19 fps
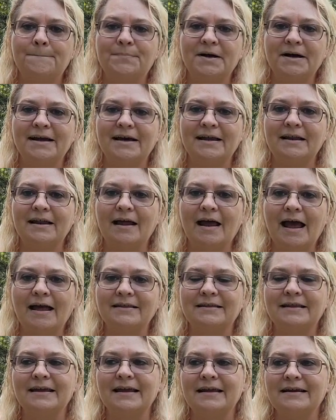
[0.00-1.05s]
But
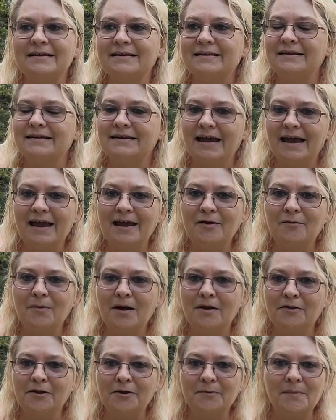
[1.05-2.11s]
at the end of the day,
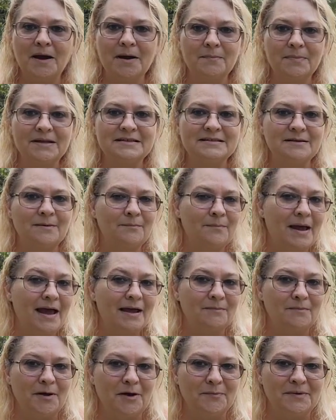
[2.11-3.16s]
while there might be some
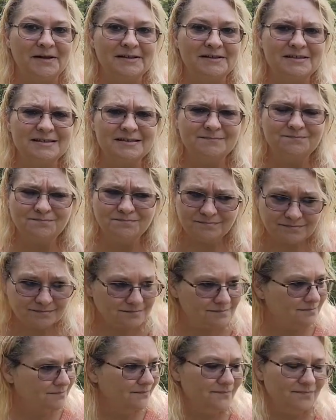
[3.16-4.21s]
bad moments,
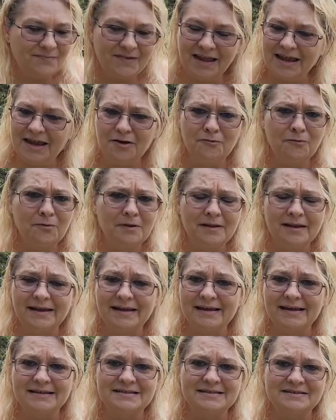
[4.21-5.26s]
it
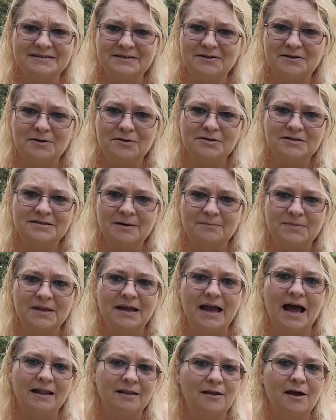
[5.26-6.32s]
really is still
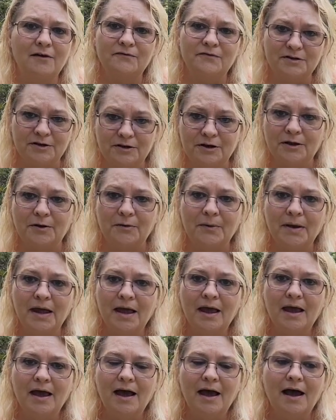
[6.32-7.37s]
something I love to do.
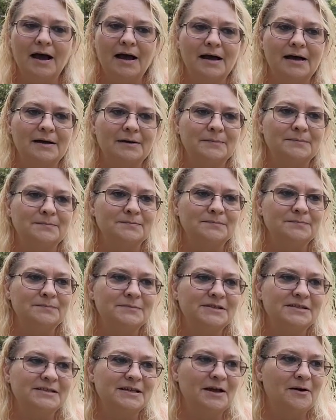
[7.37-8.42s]

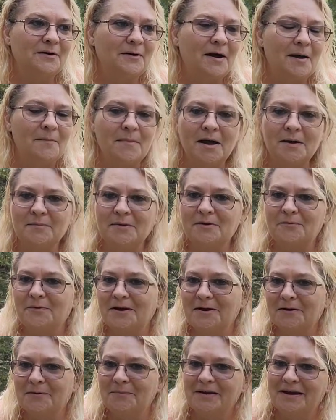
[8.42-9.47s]
So I might be
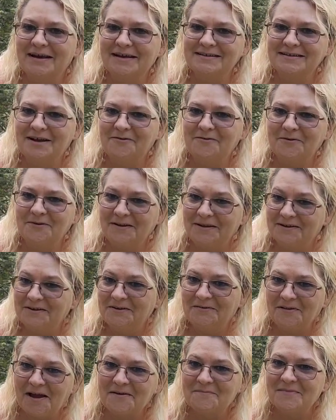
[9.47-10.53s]
weird because I really
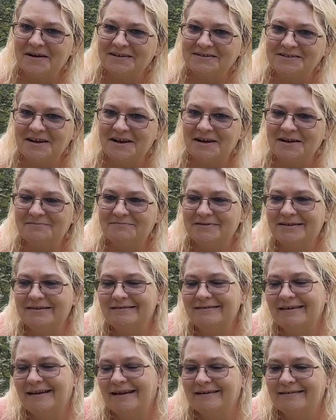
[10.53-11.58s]
do like my job,
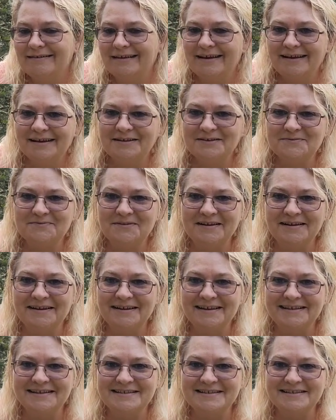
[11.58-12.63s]
but it is what it
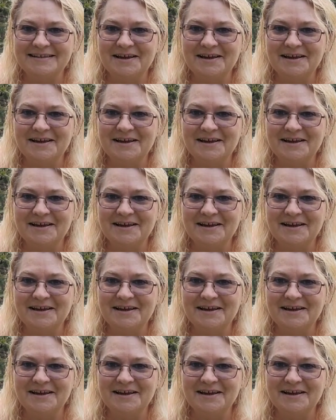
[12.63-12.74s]
is.